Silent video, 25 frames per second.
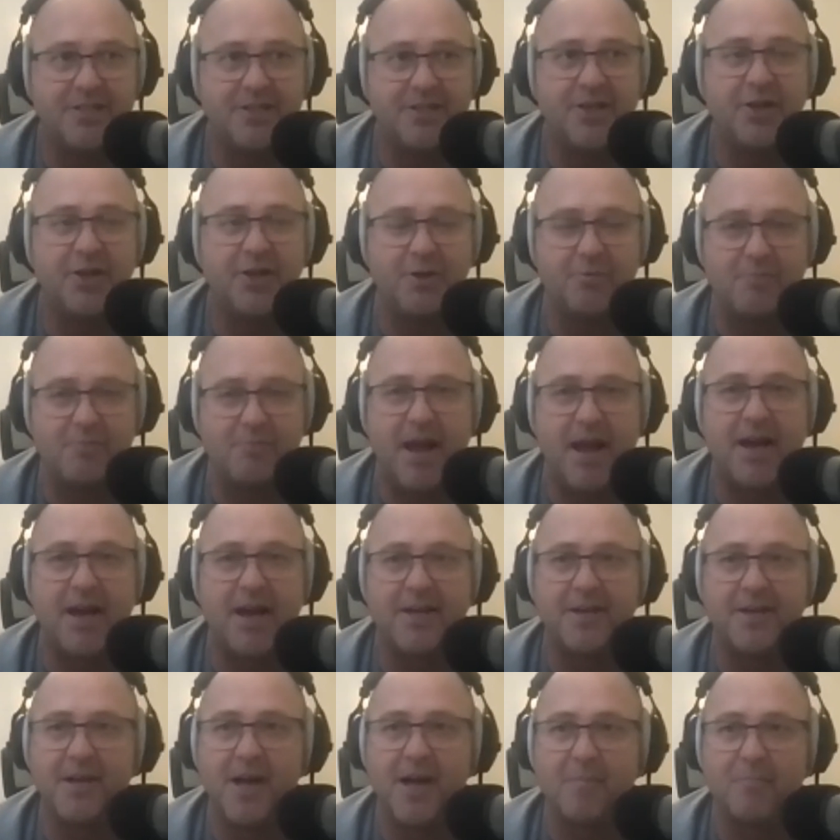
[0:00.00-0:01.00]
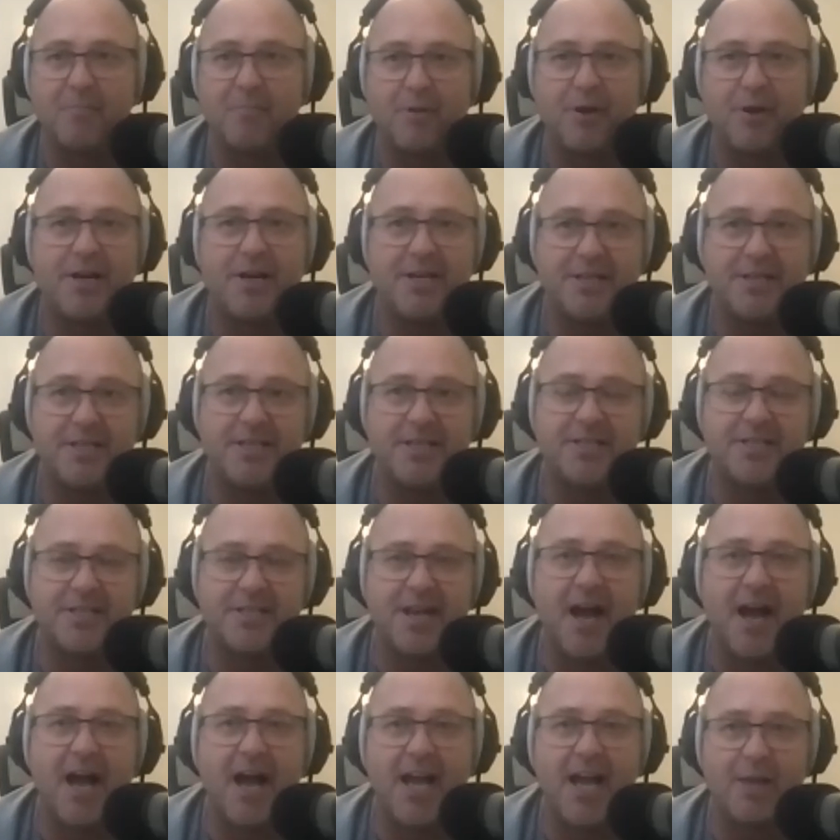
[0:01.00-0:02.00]
you could mount a pretty
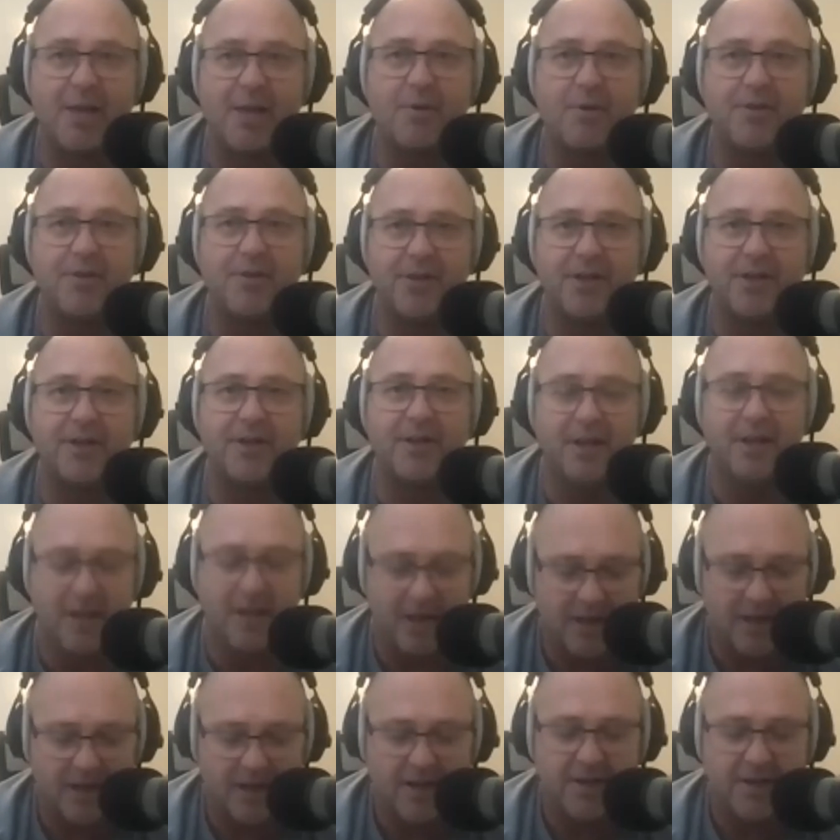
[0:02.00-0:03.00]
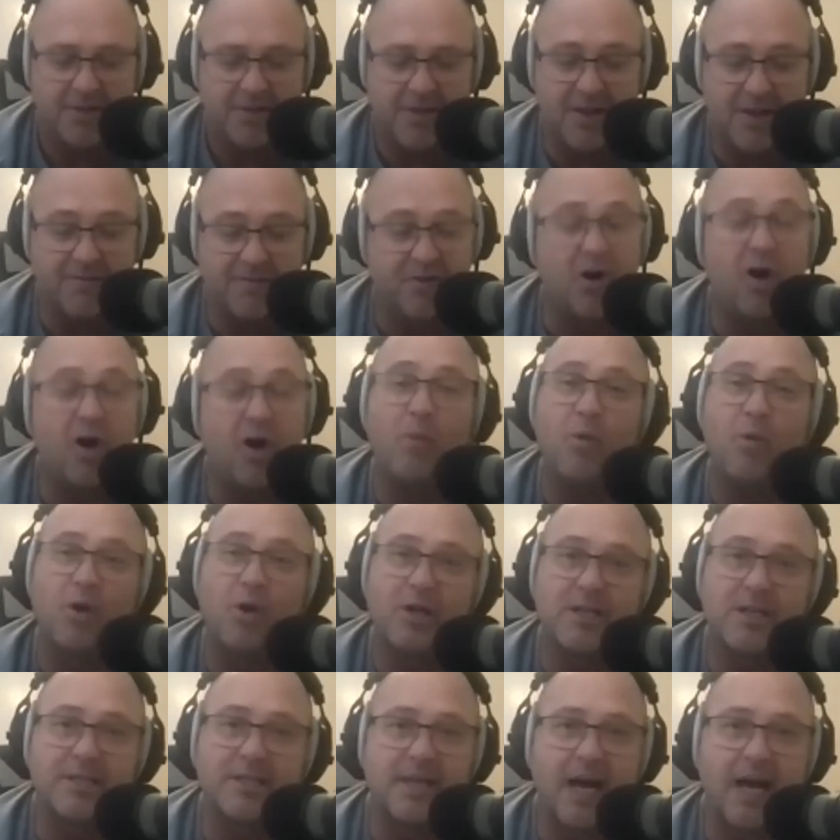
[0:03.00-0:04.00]
decent argument that they've got what
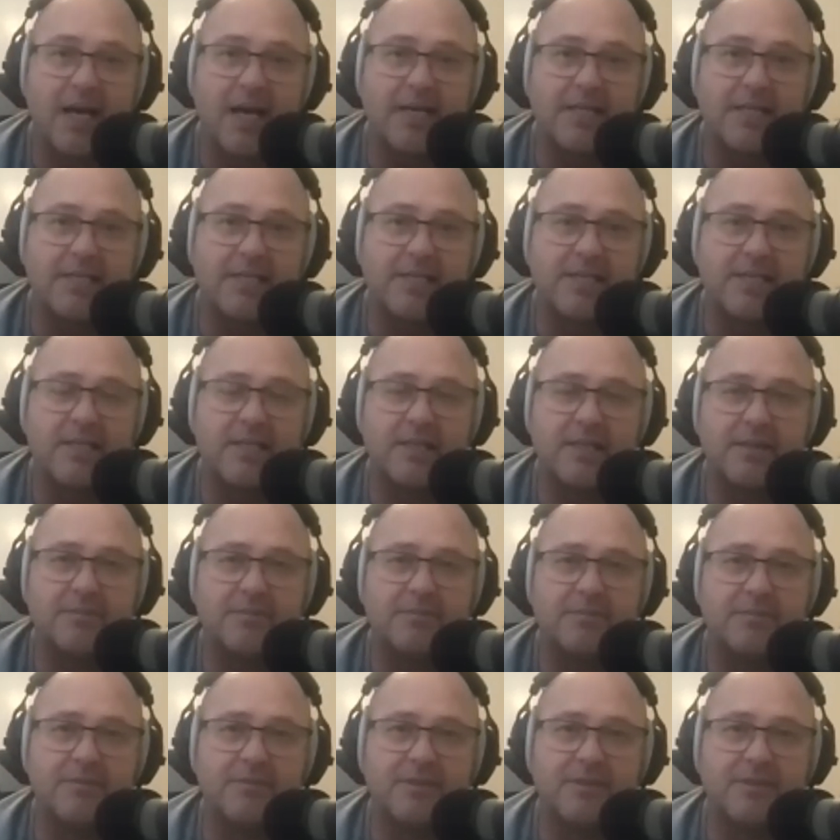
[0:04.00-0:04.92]
it takes to